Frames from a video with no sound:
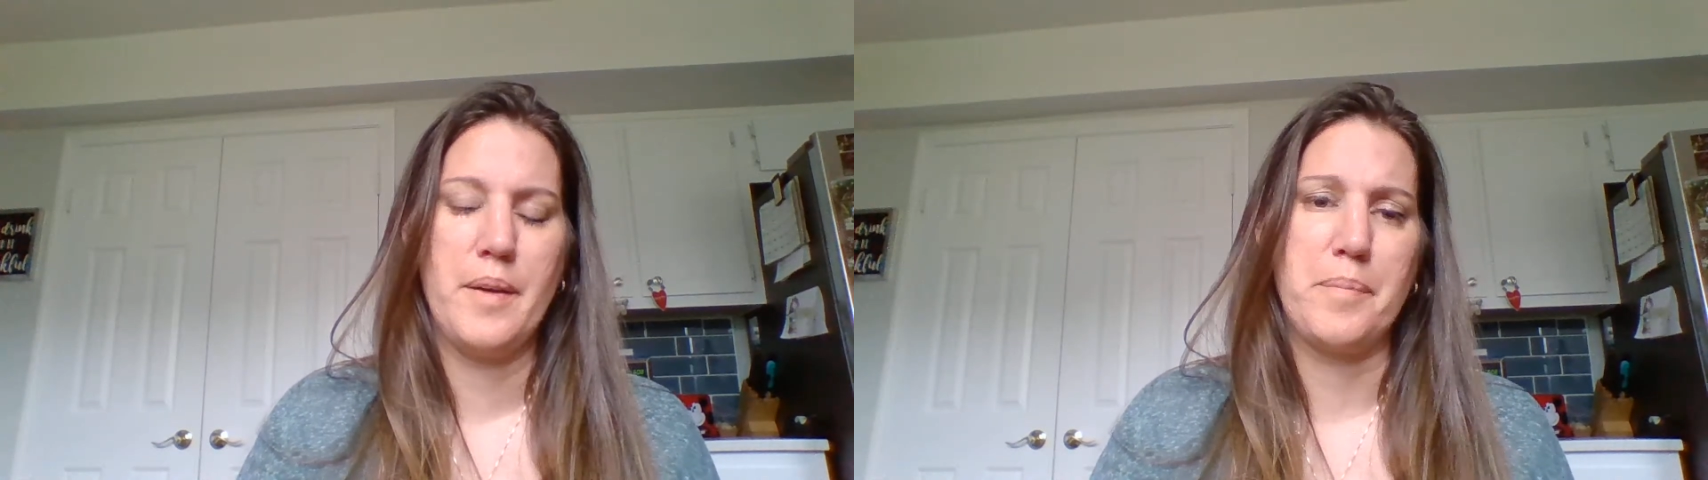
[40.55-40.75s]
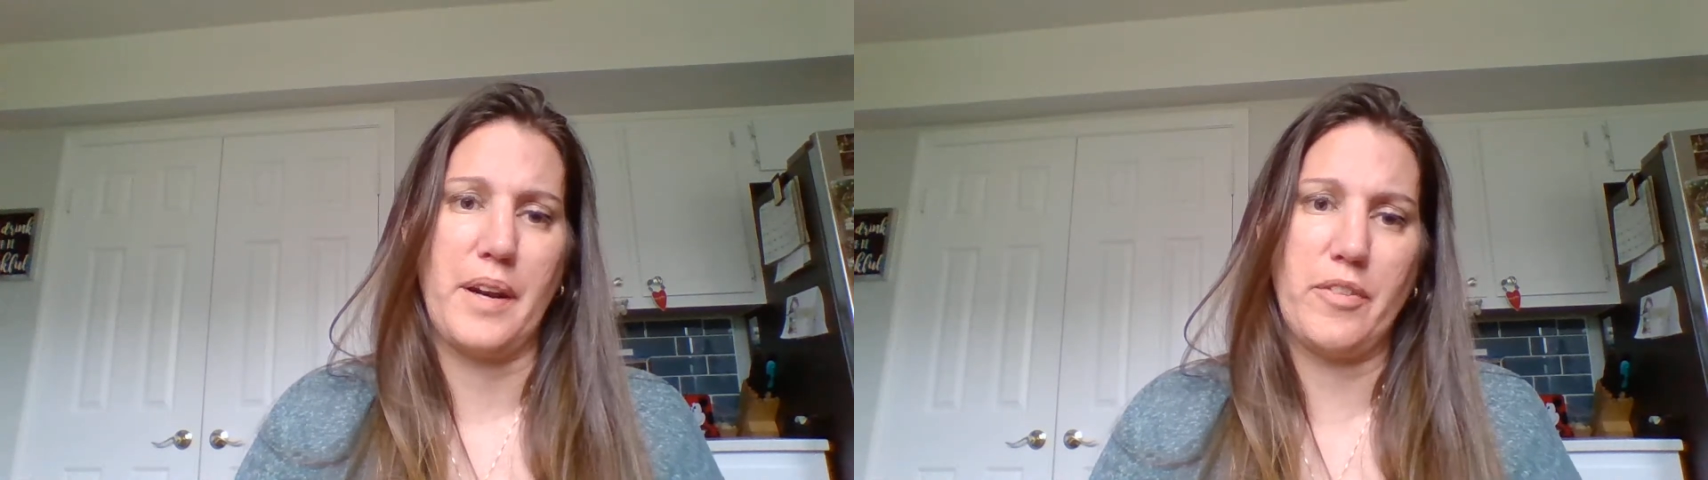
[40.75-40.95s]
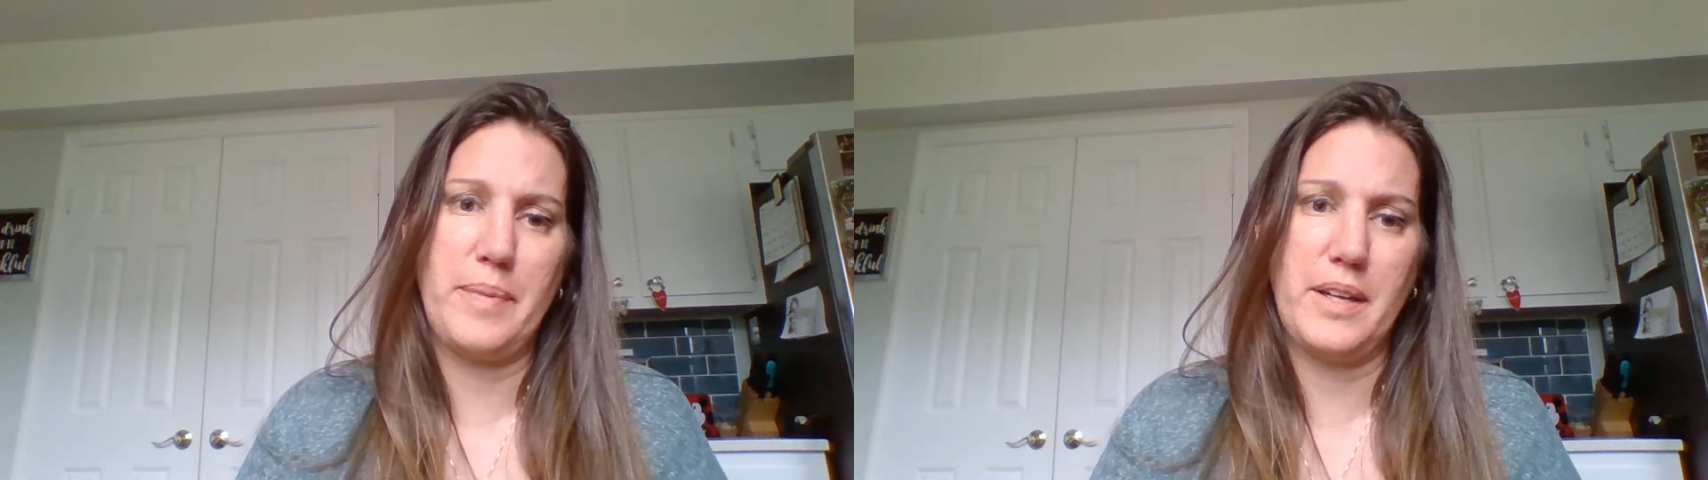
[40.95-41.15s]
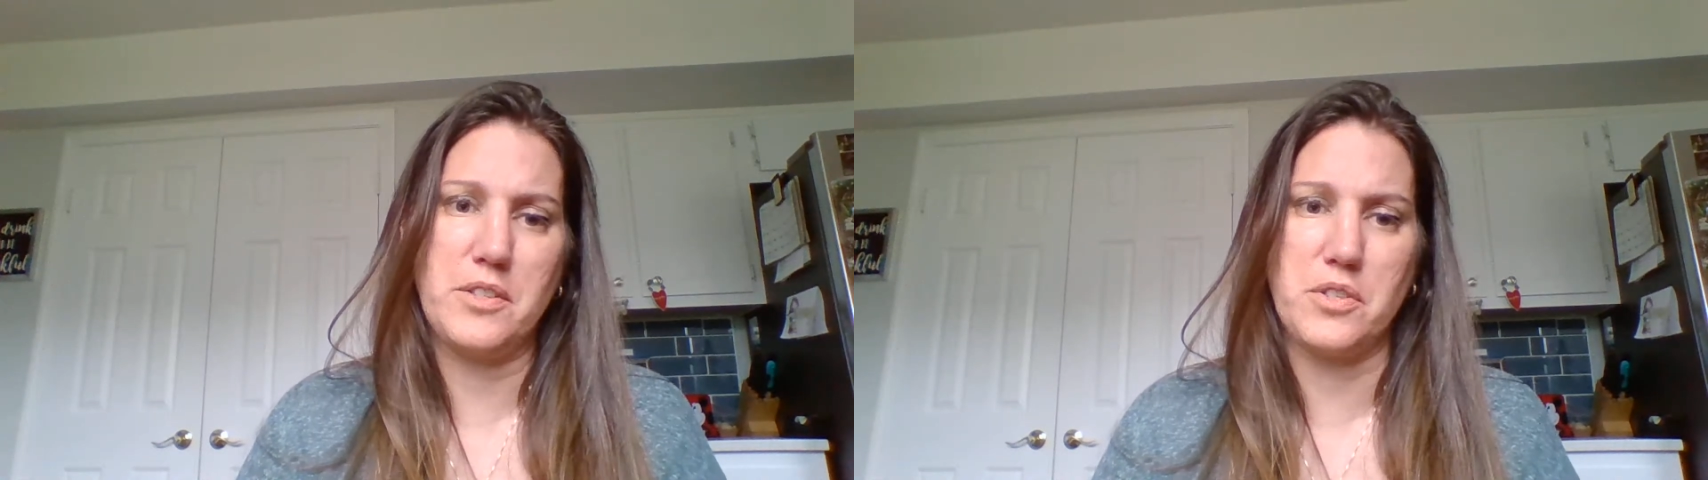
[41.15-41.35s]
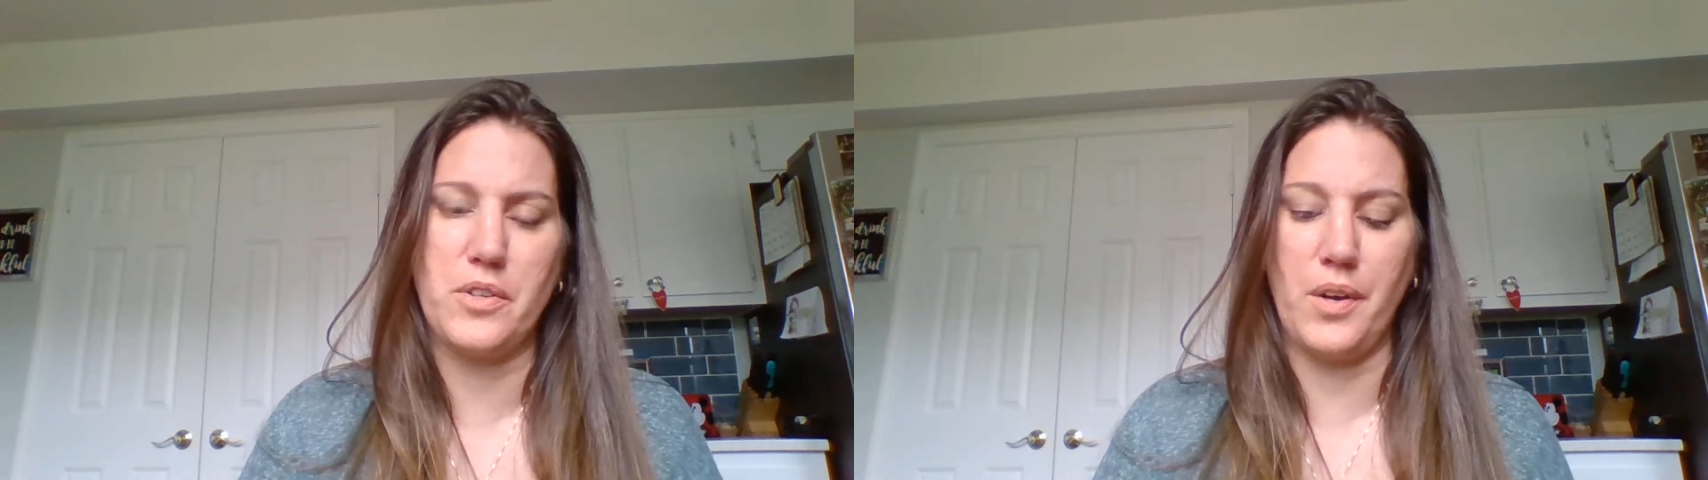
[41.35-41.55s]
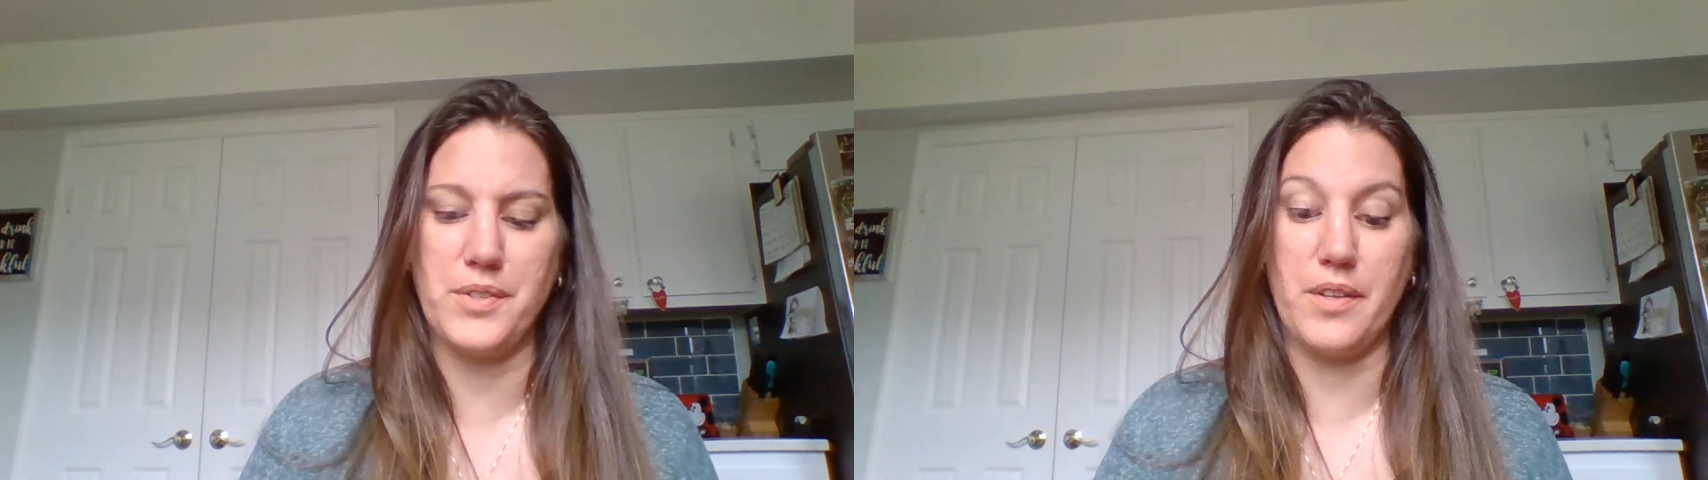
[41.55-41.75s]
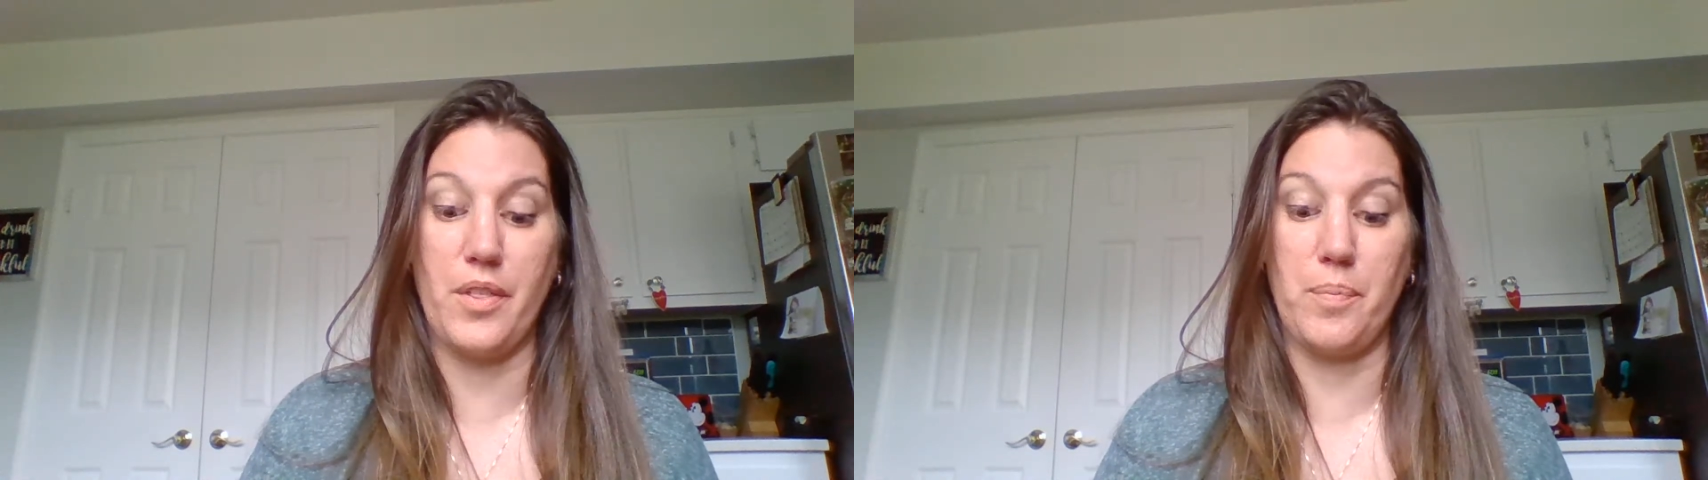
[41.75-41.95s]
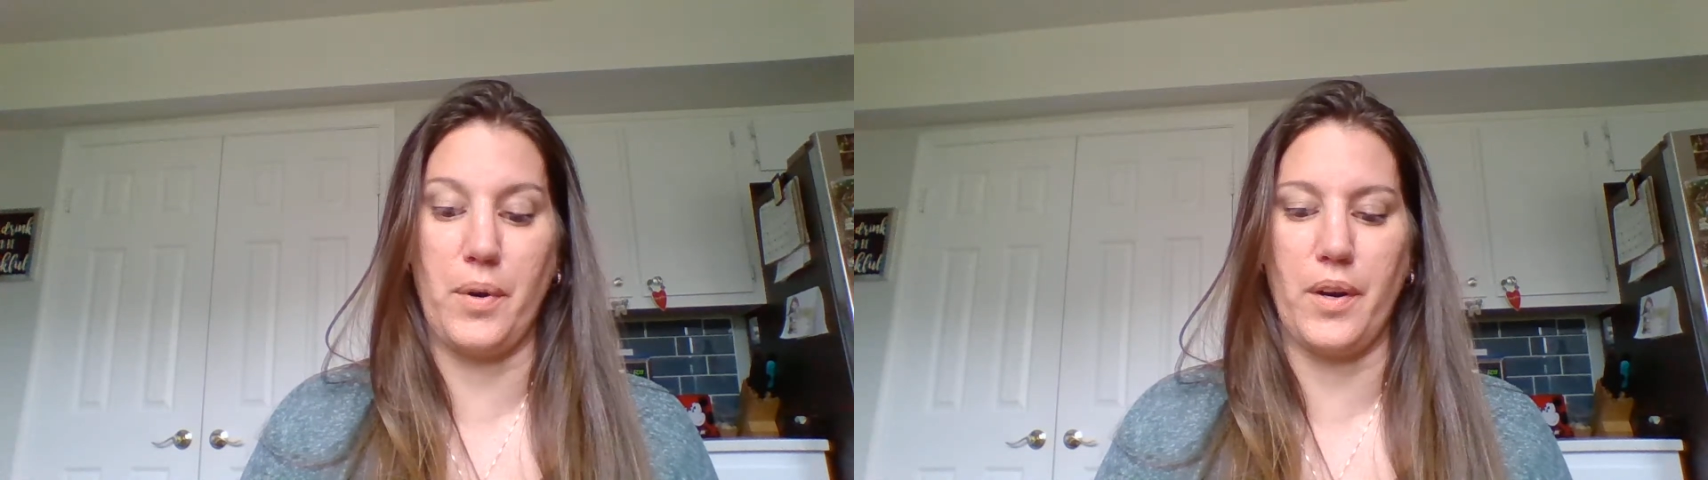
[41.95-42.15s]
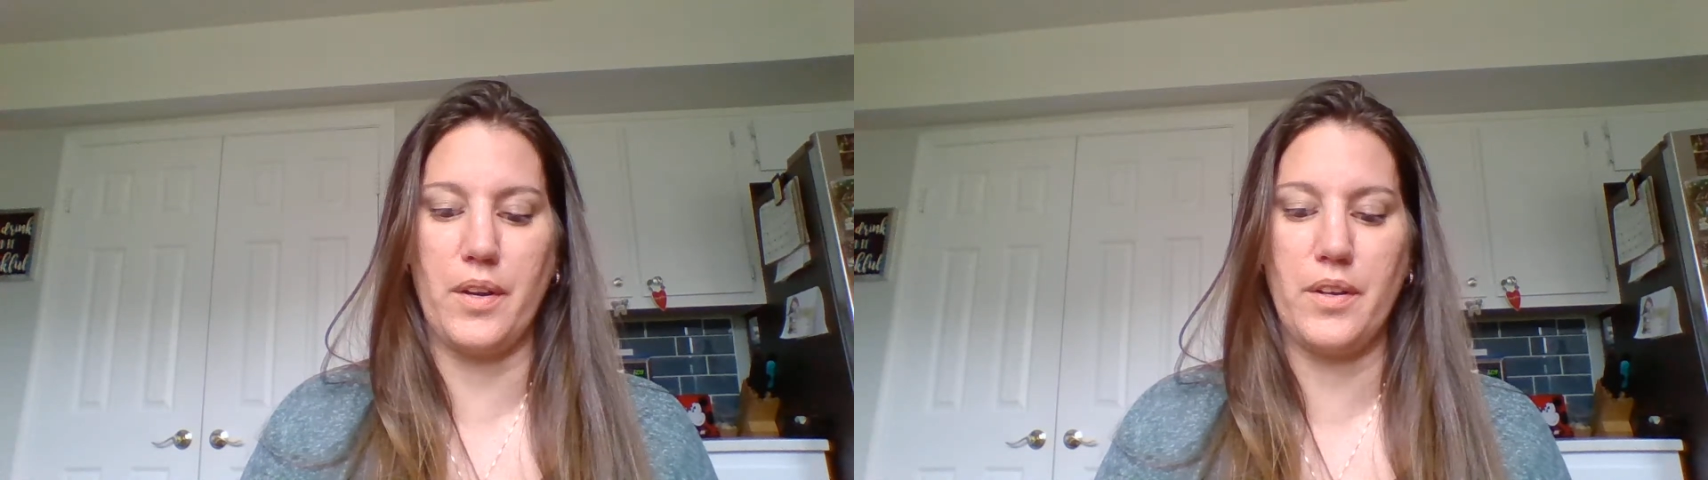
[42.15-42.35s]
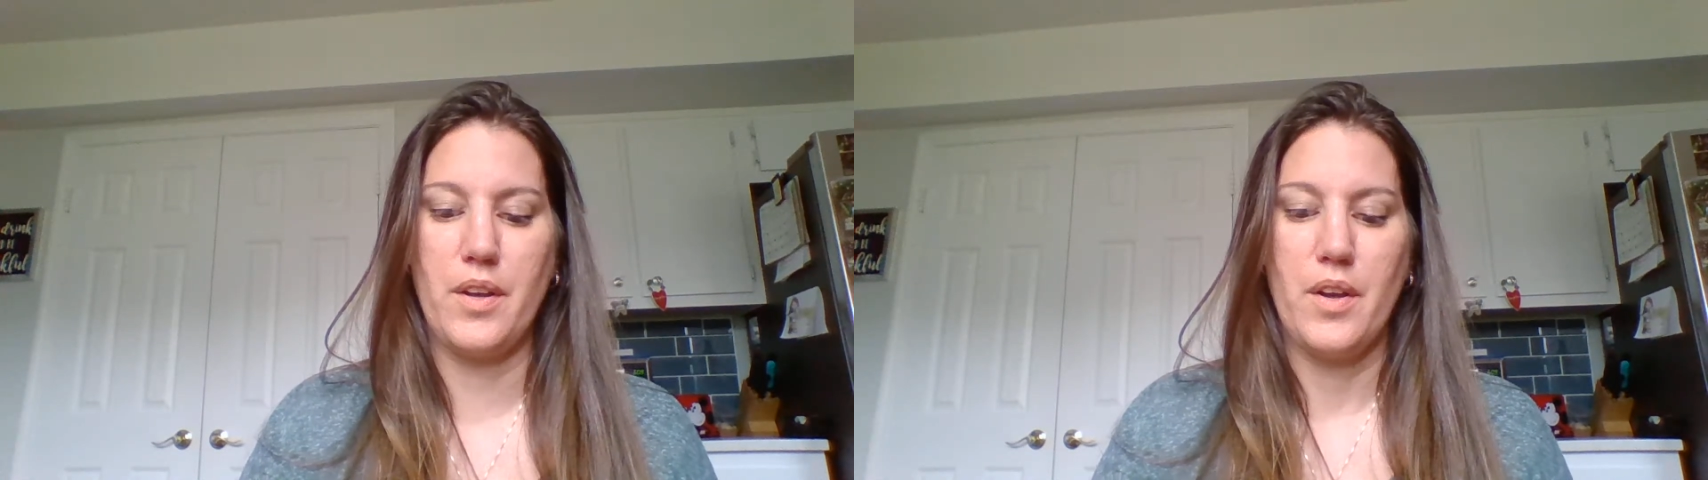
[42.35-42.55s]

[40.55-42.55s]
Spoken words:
but everybody just calls it the park.